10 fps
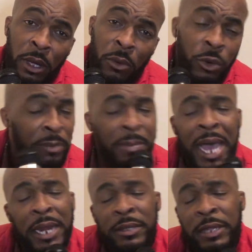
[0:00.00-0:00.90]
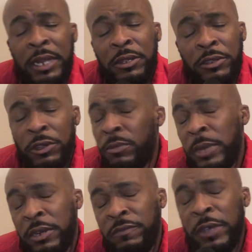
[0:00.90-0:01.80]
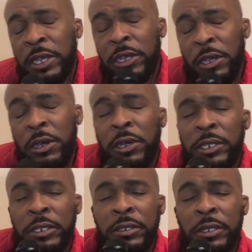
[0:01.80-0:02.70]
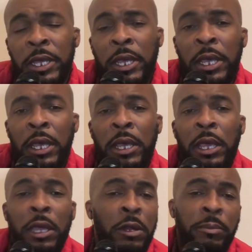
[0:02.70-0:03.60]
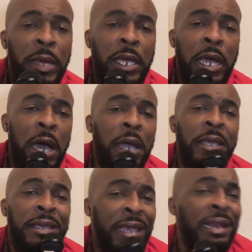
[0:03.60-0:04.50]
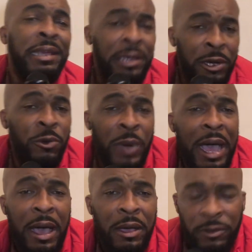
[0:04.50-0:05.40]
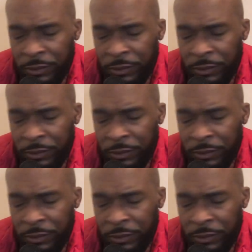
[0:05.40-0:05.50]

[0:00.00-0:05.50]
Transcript: With bodies that are so motherfucking gorgeous, it'll make R. Kelly go wild.